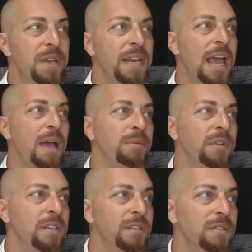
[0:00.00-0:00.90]

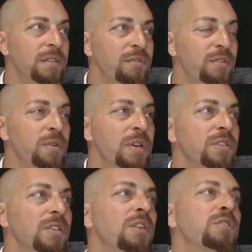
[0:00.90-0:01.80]
Minneapolis a few
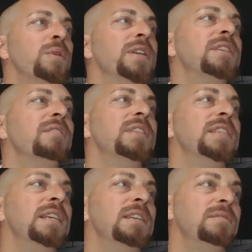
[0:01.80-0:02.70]
years ago,
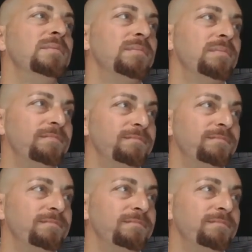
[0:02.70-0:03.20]
2017.